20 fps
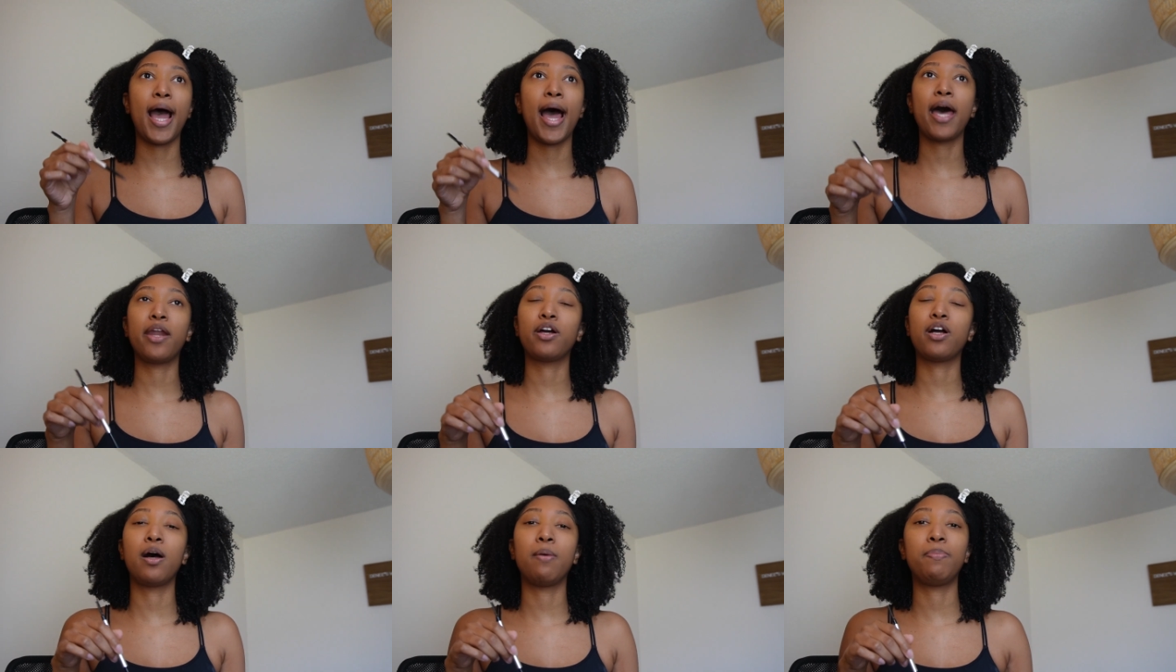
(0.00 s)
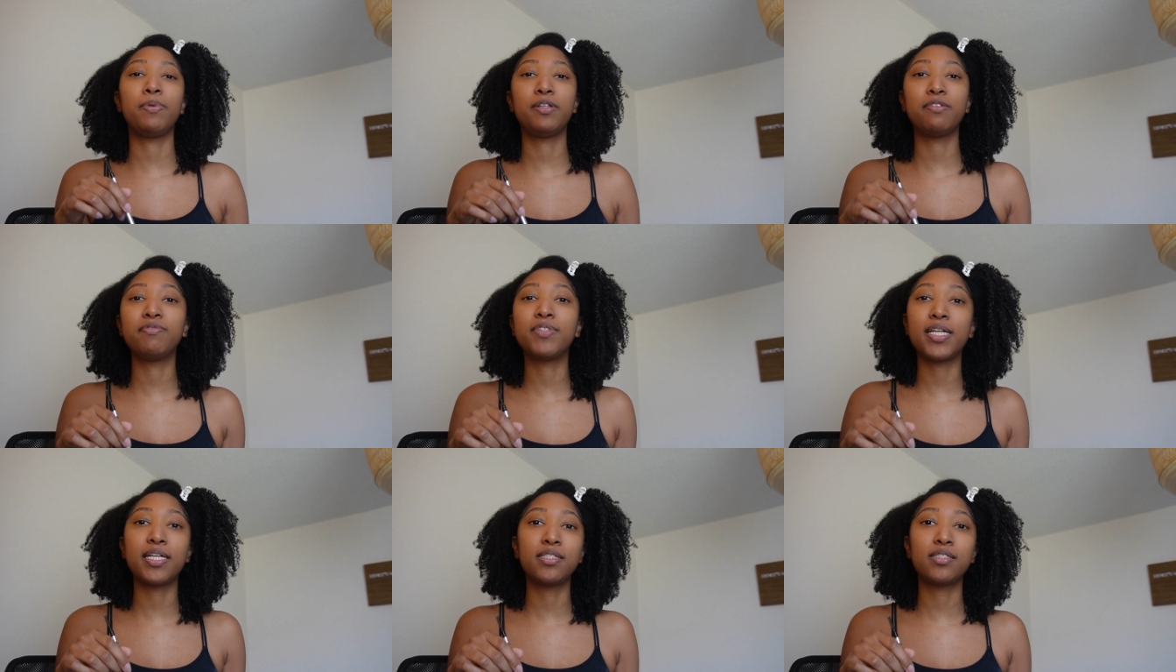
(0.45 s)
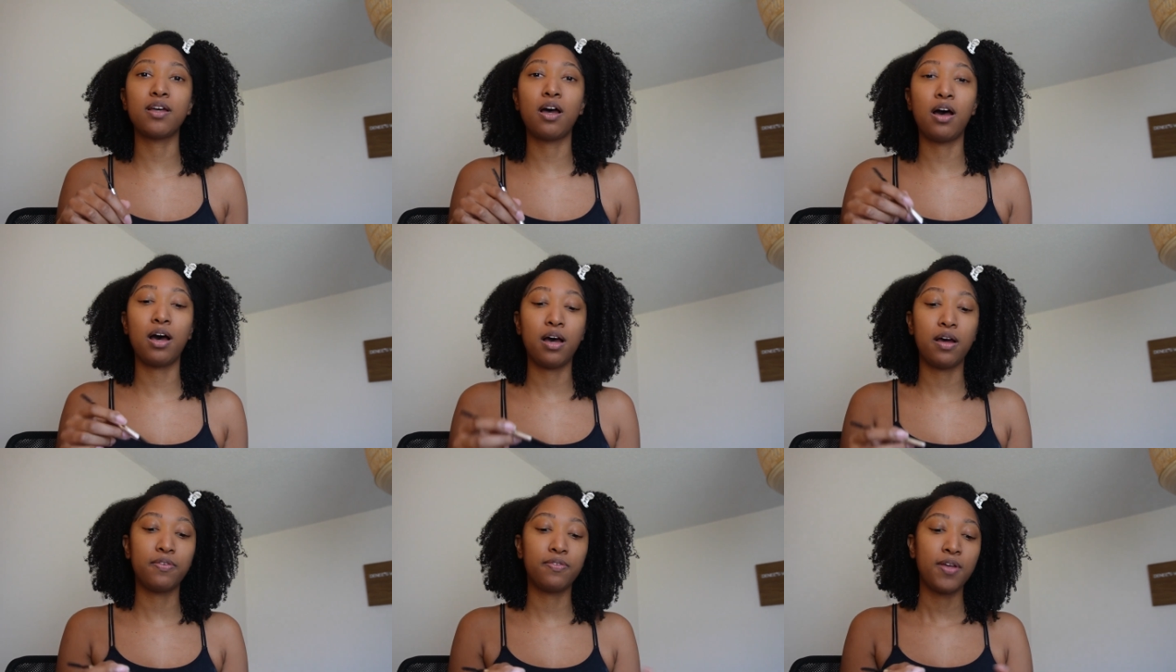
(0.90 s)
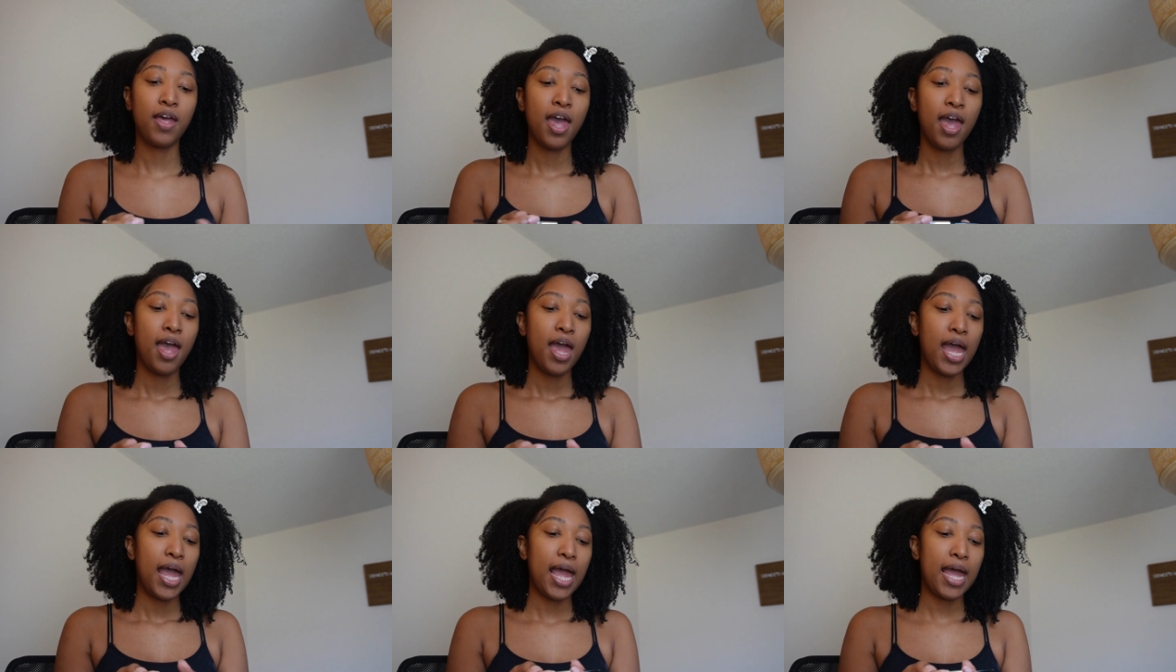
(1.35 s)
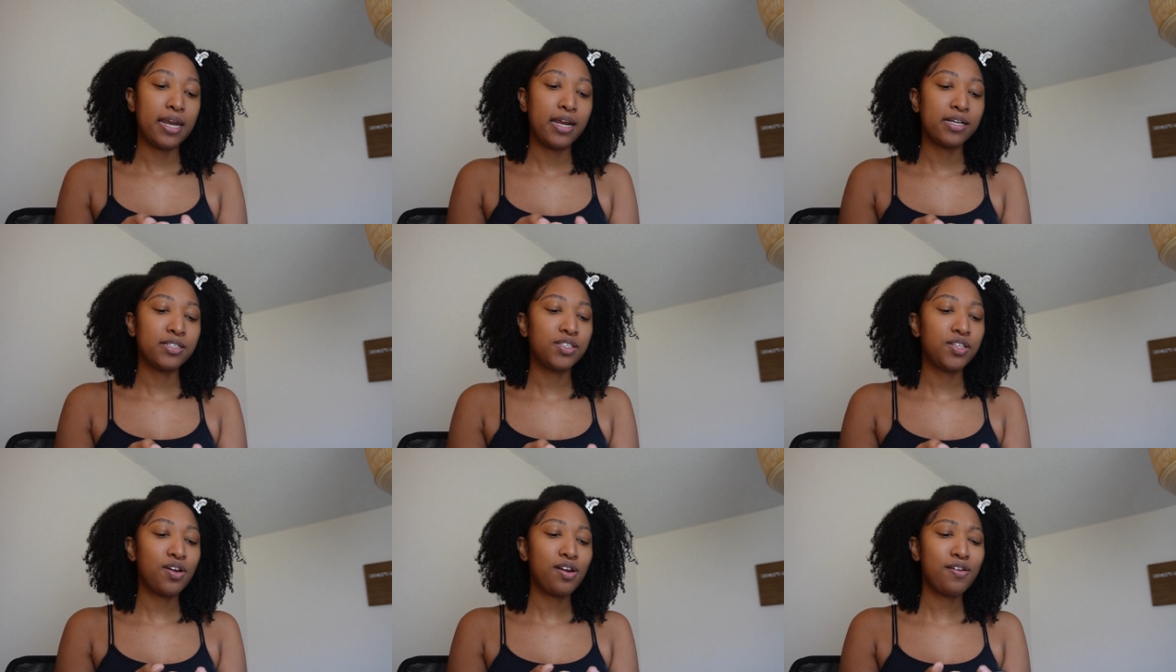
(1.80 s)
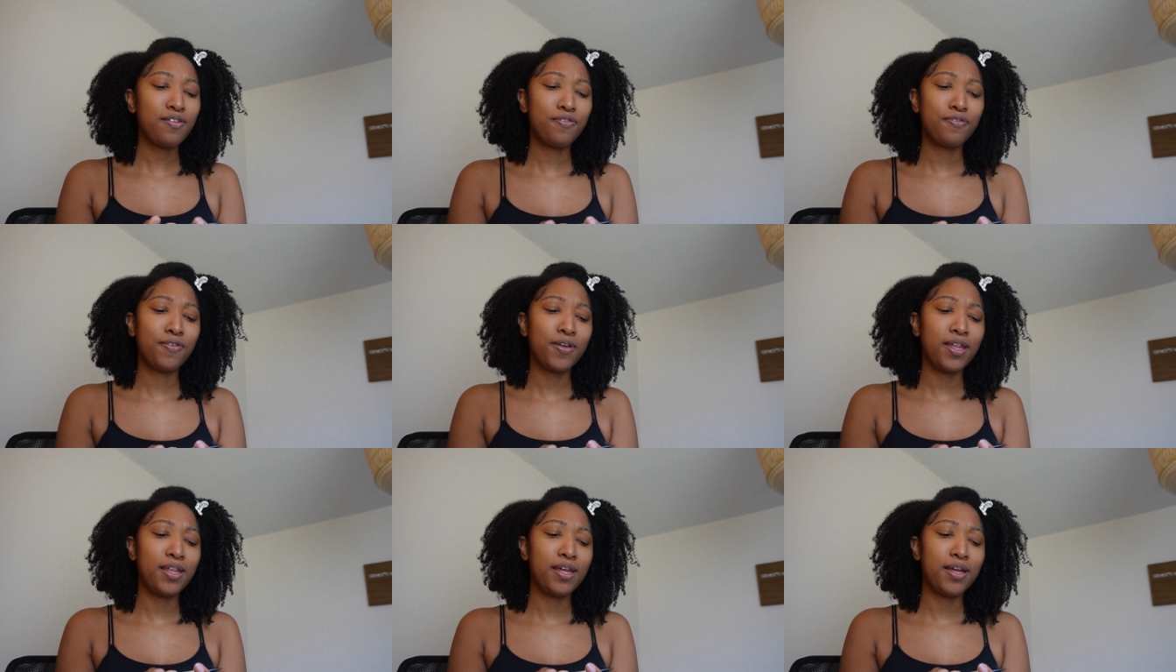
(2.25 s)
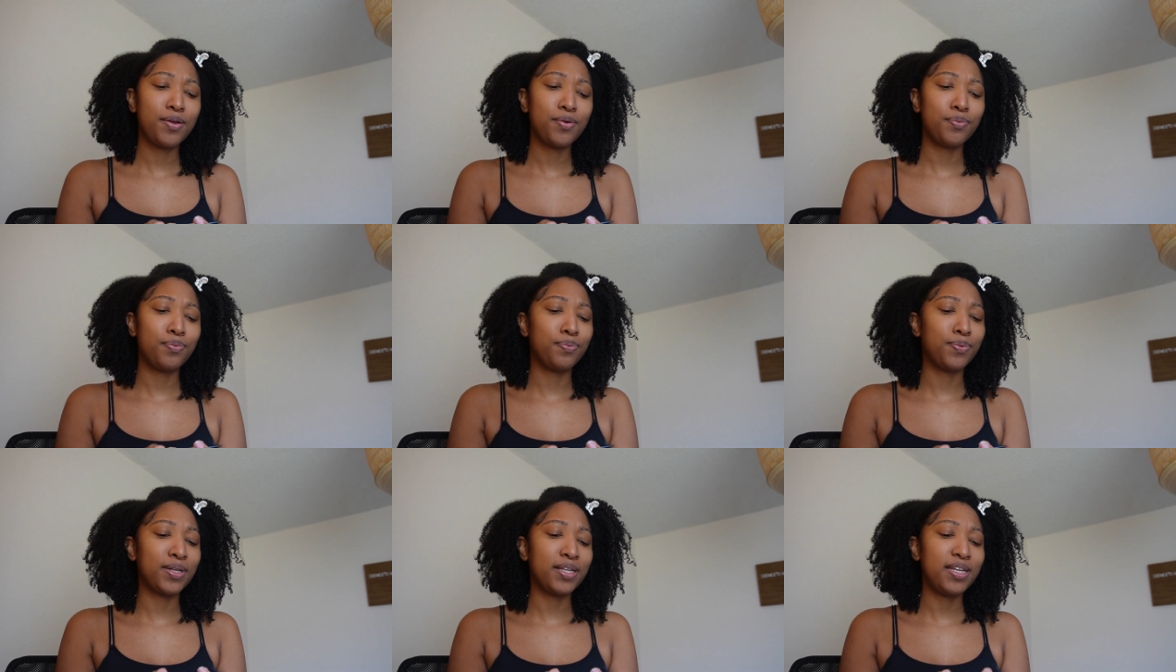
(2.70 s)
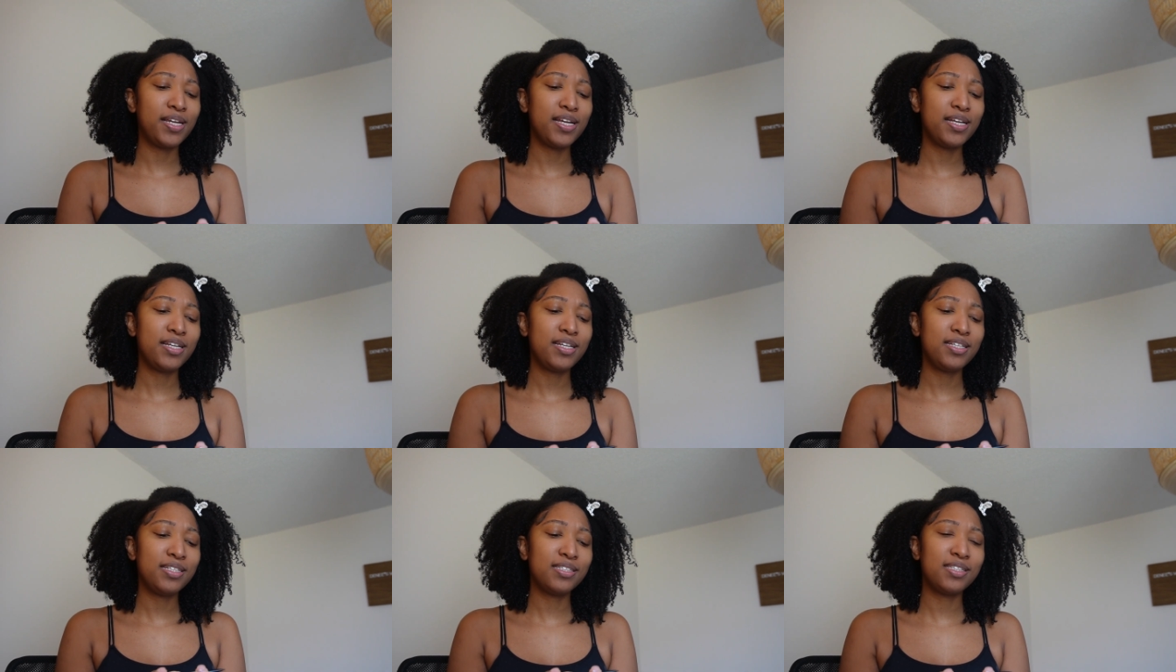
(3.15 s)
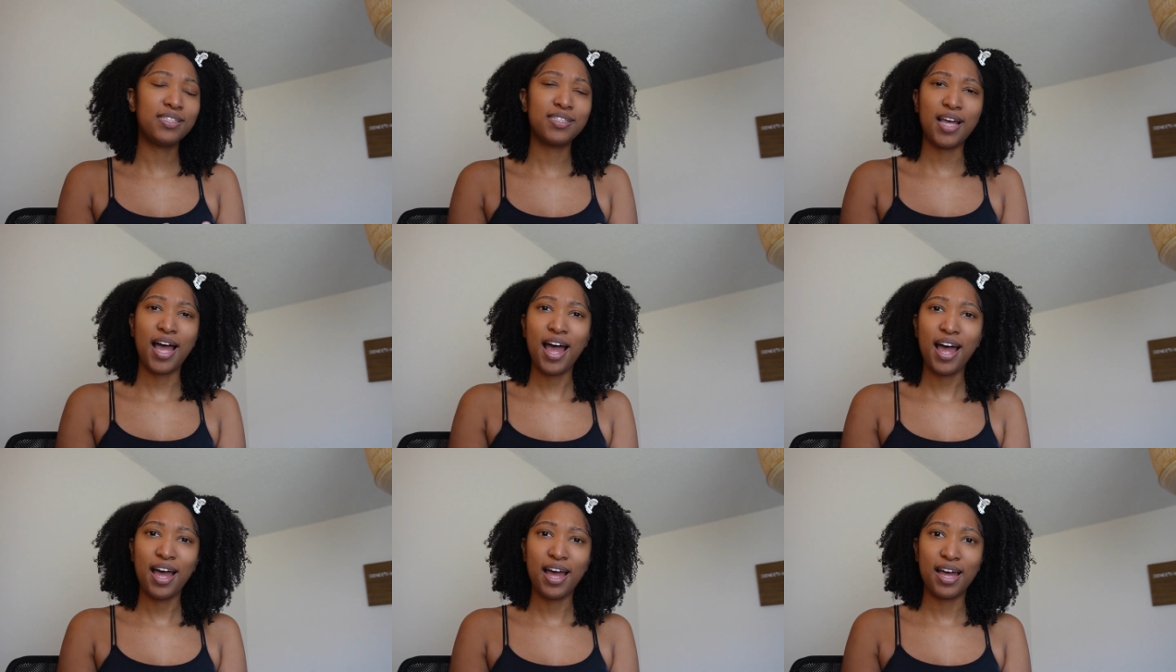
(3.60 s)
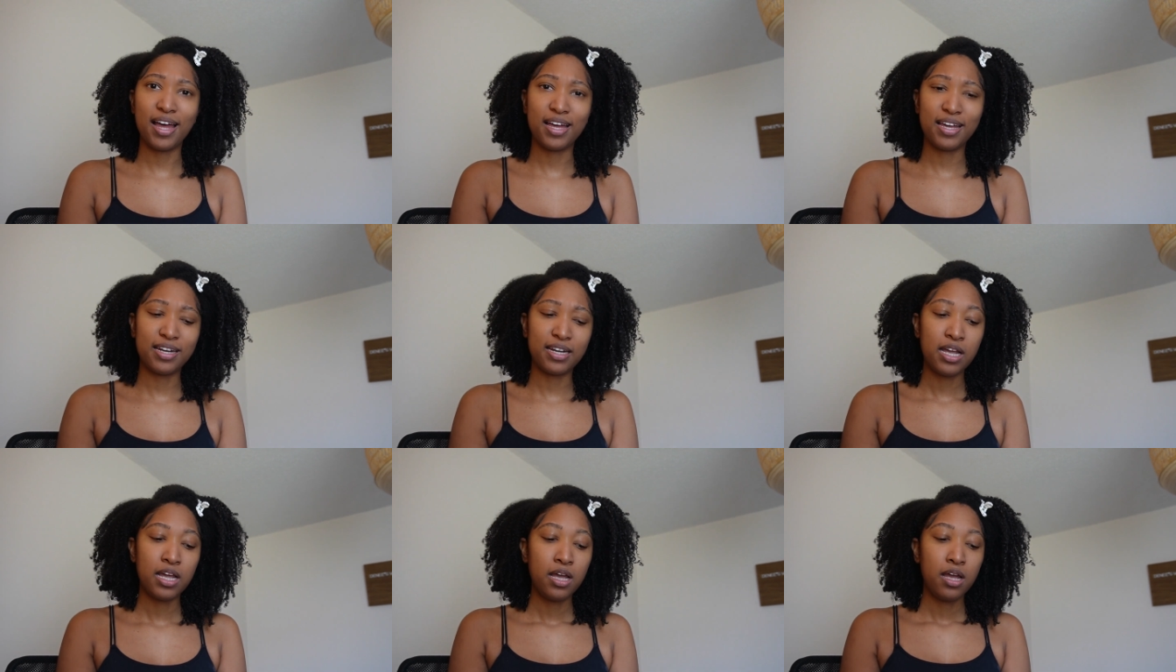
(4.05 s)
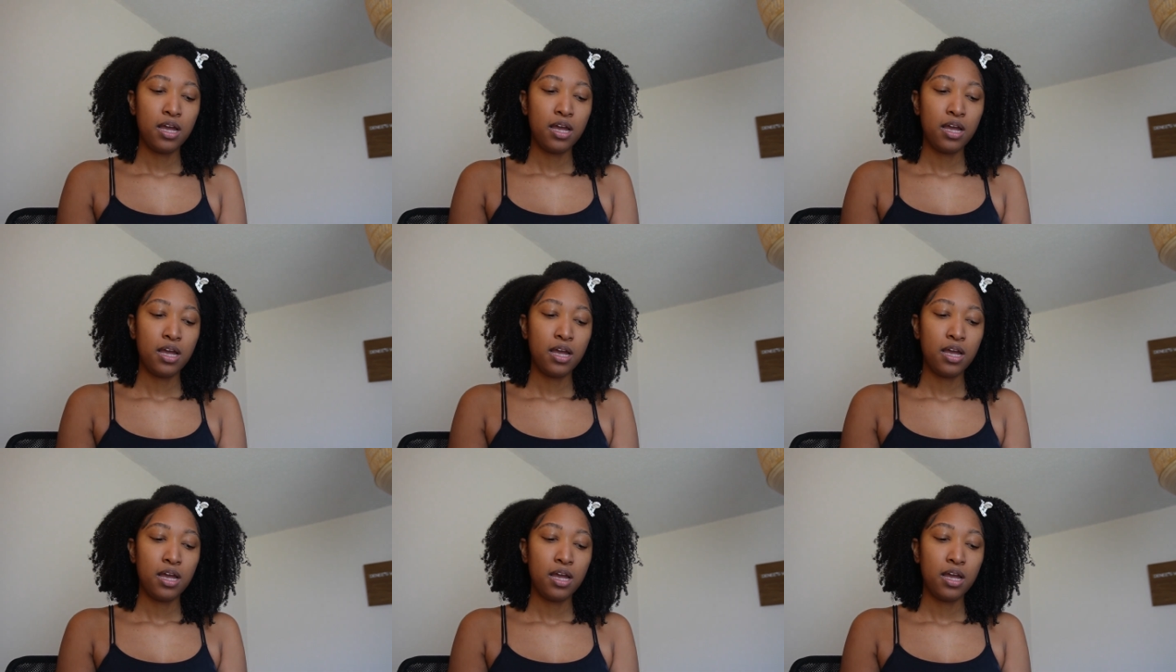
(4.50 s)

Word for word: I had a couple of days off and I started feeling really sad